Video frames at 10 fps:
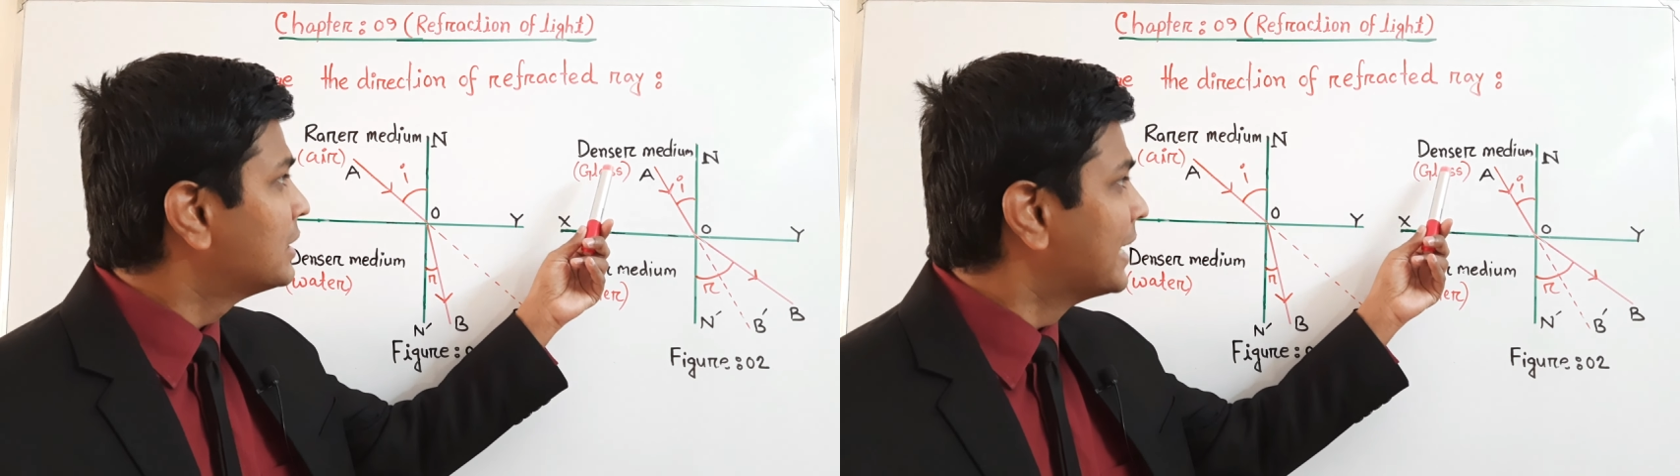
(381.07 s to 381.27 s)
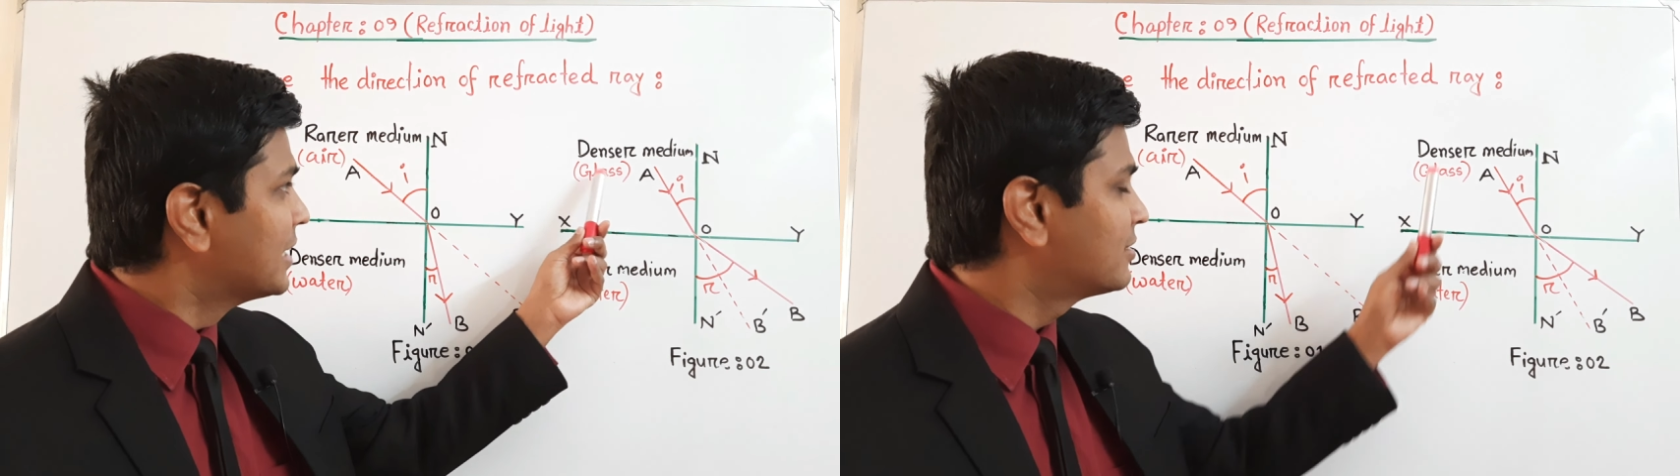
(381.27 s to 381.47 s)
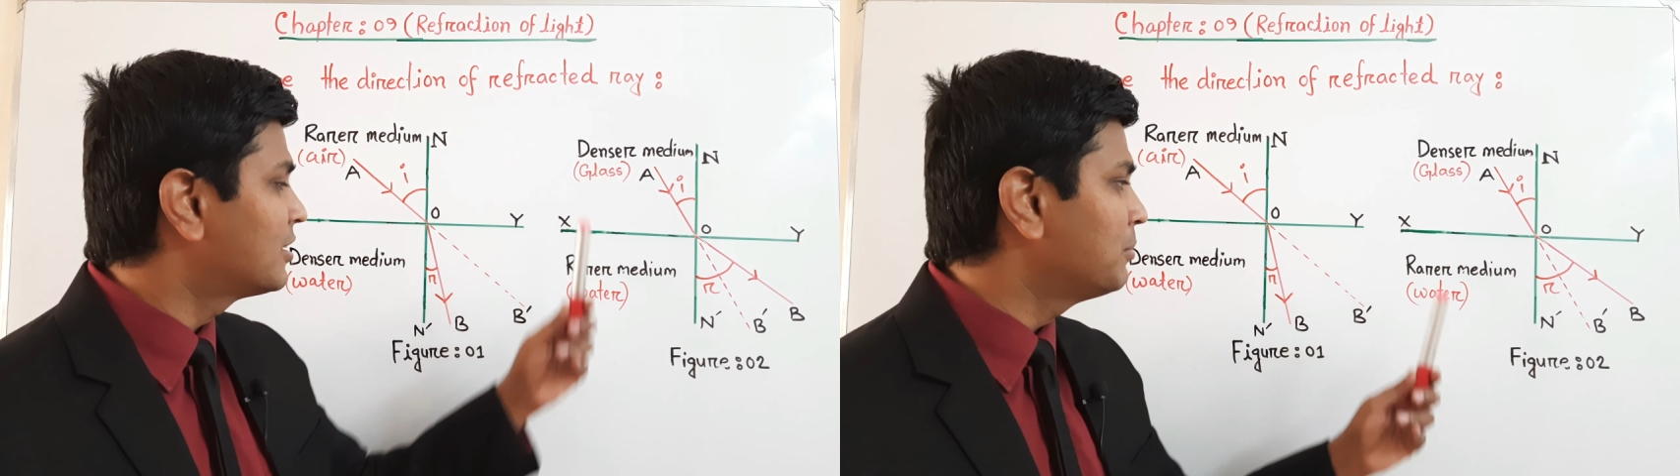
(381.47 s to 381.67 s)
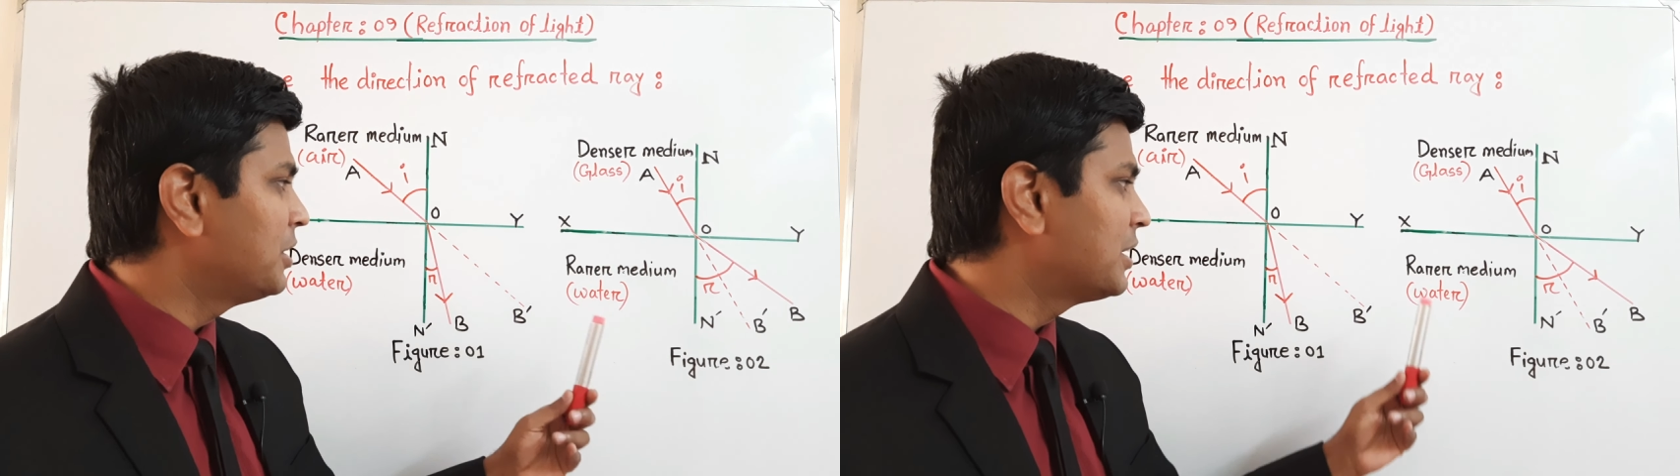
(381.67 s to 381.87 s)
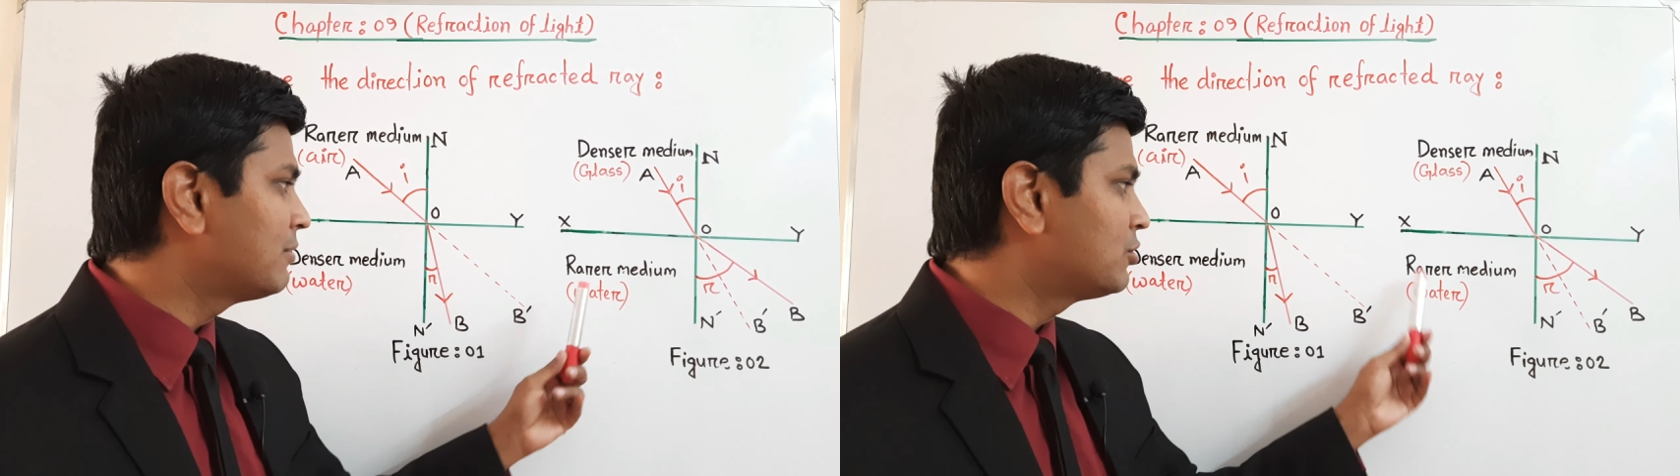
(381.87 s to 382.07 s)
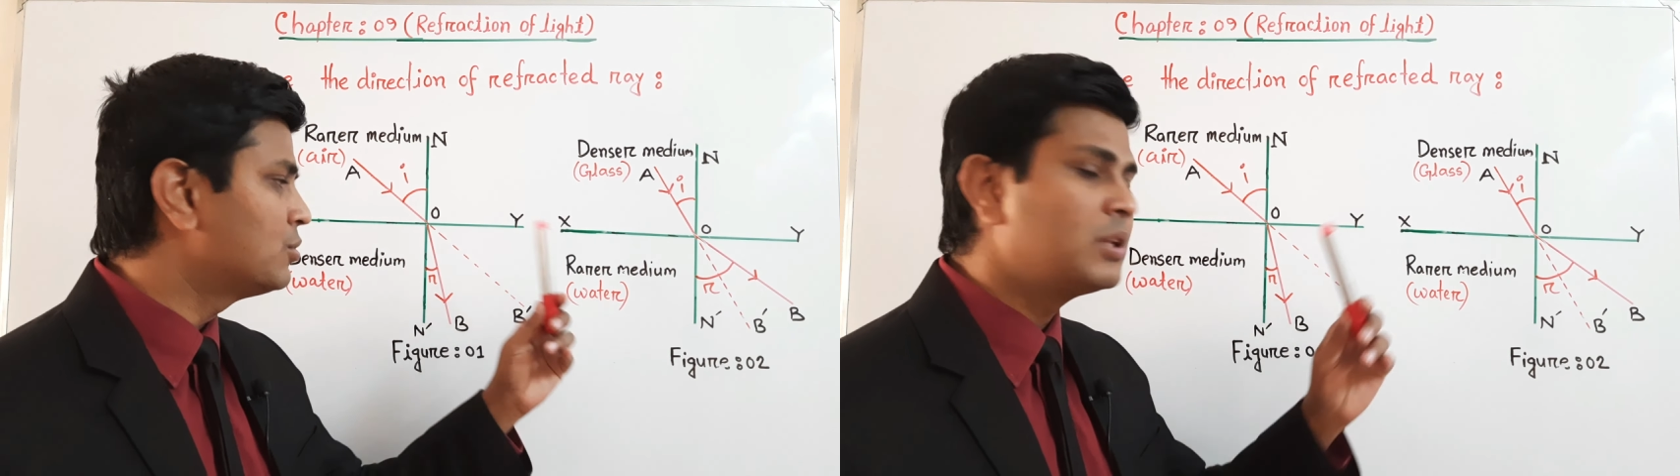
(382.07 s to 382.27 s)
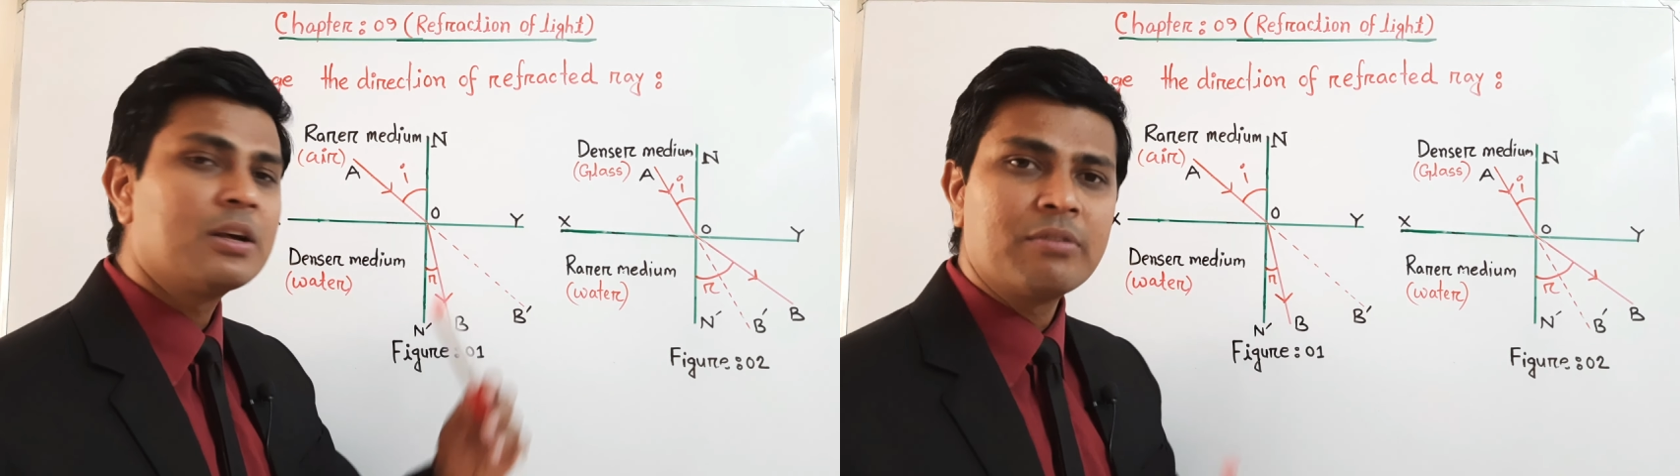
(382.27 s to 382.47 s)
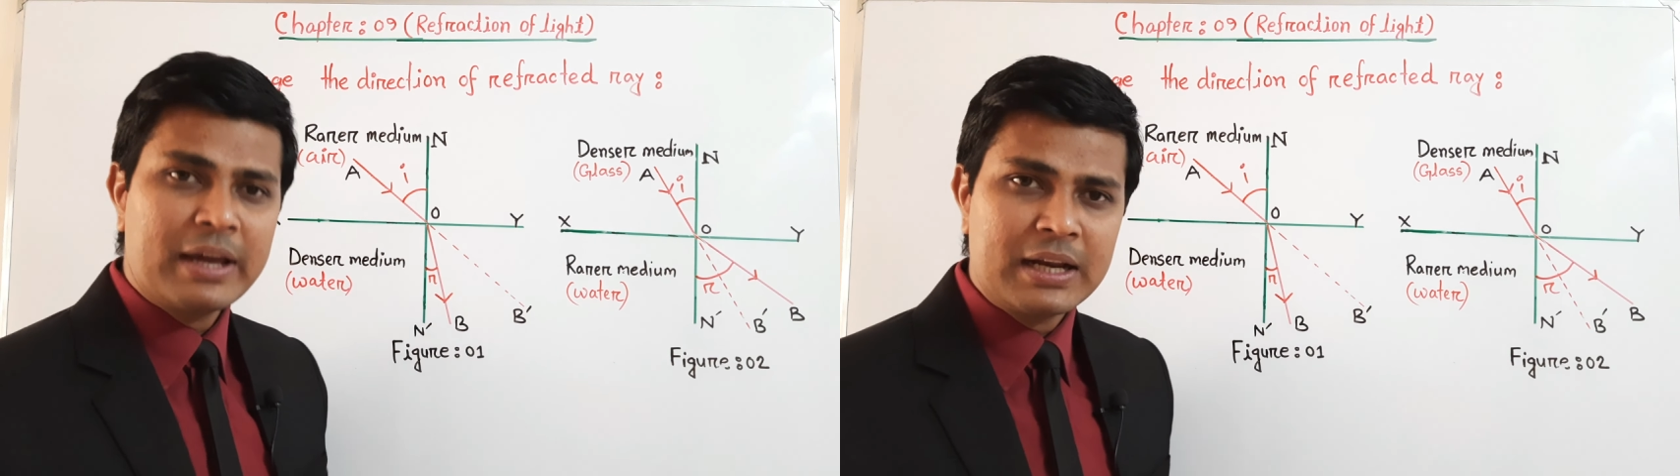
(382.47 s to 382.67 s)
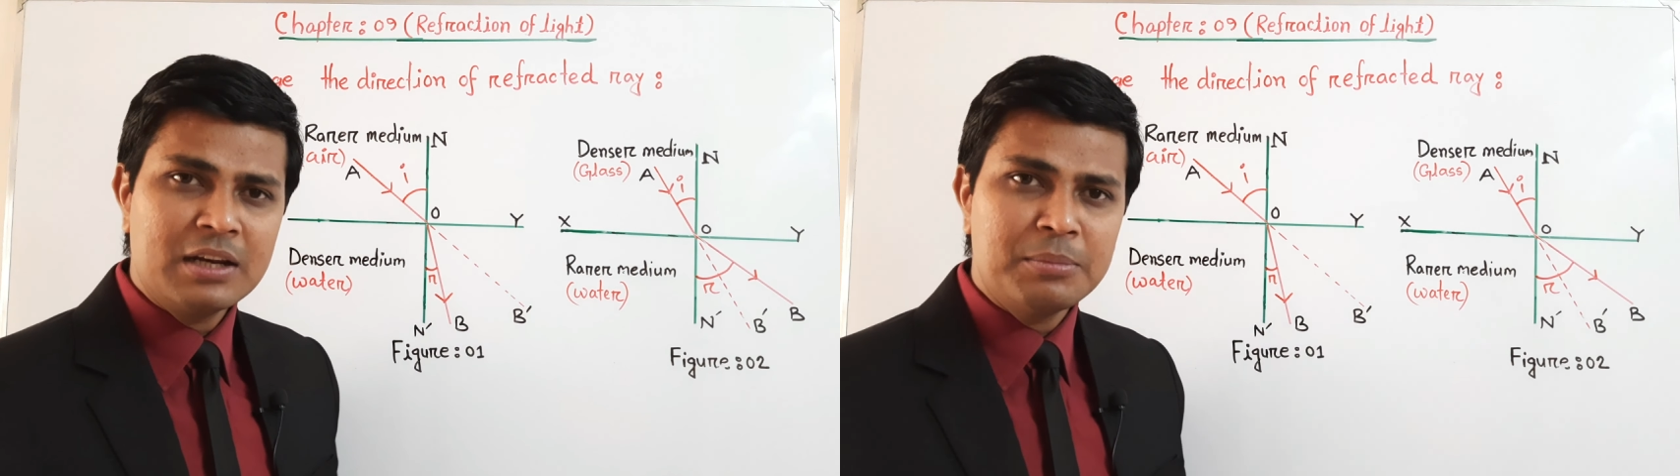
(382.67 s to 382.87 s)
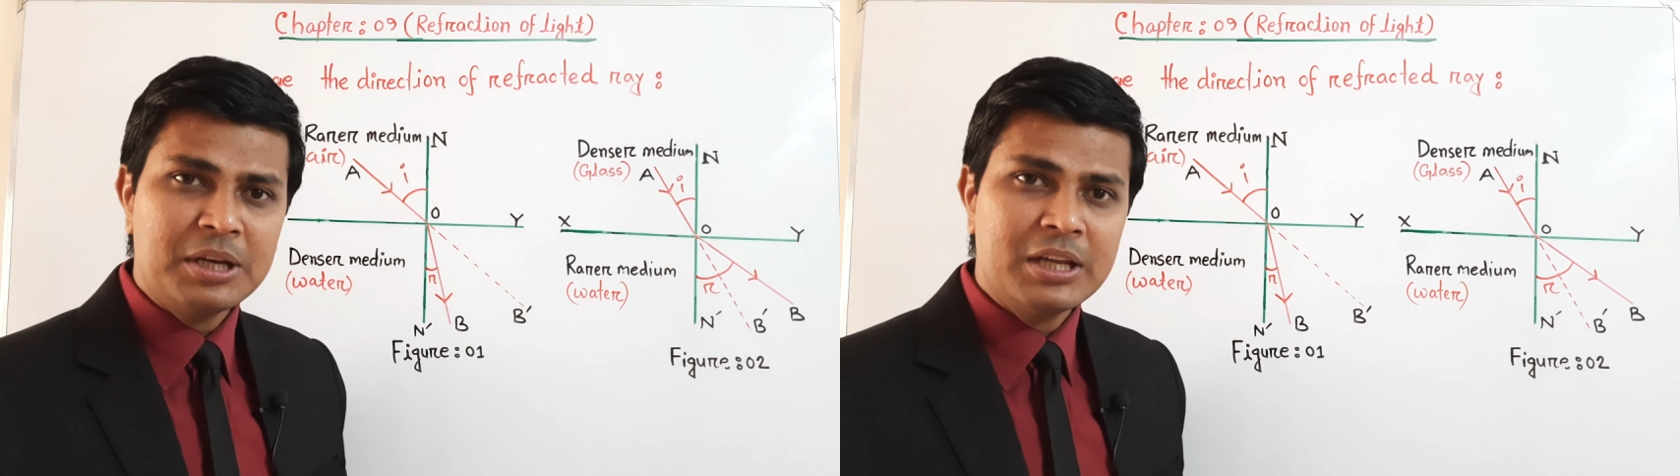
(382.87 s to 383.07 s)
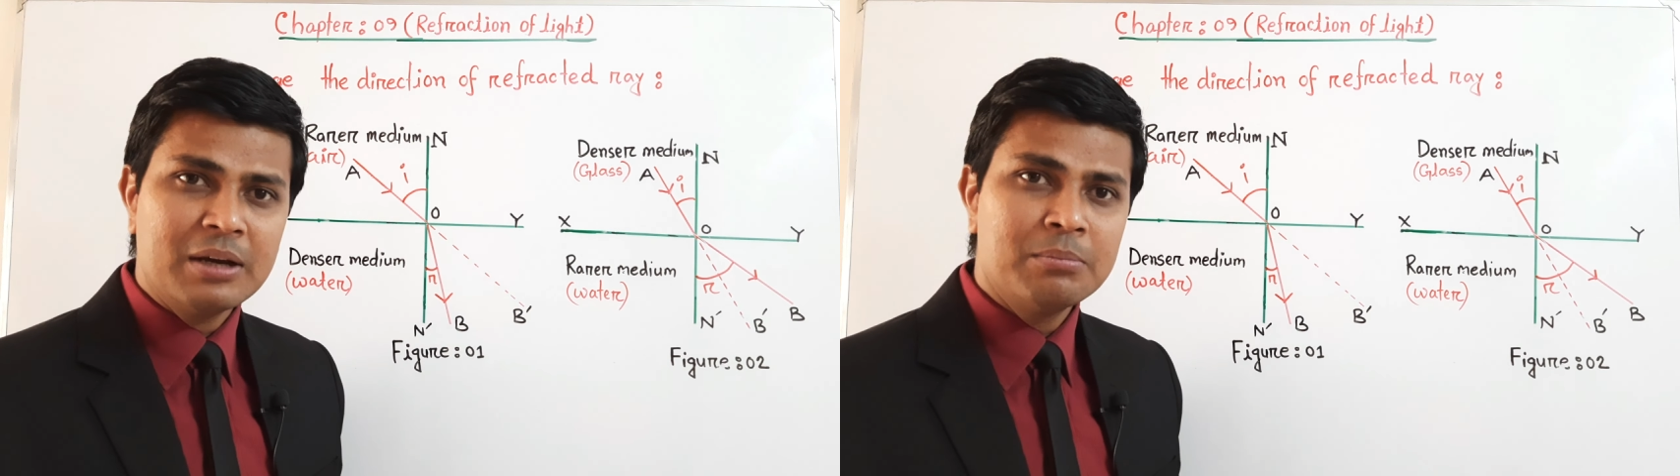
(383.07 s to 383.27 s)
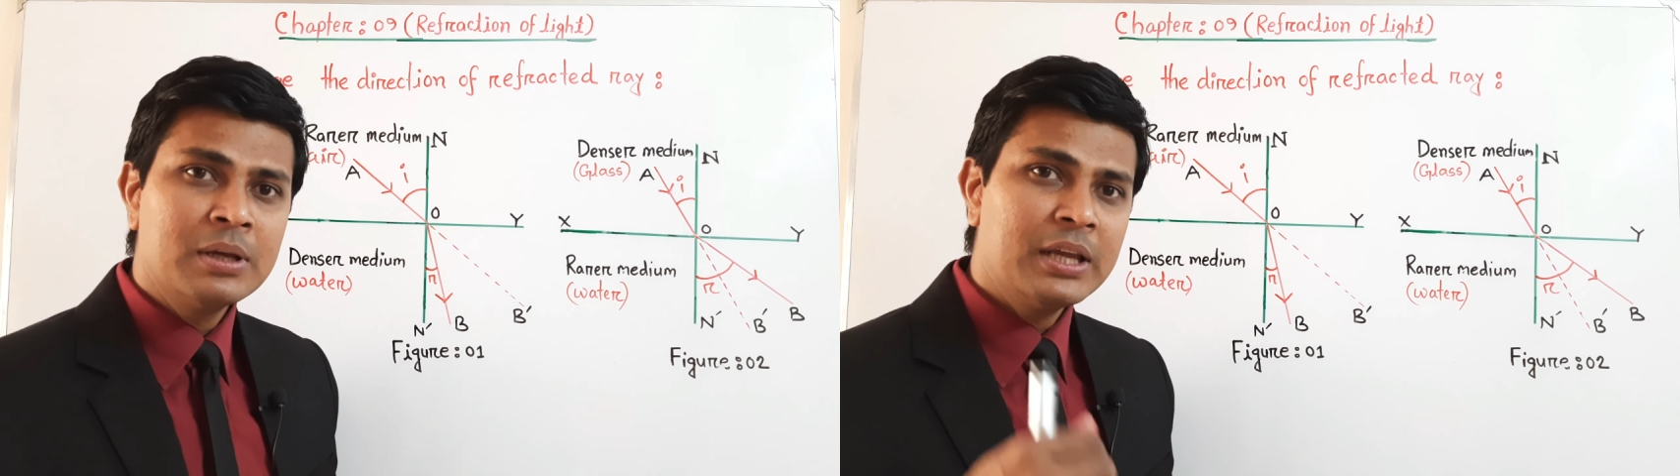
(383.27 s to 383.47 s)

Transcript: denser medium to the rarer medium,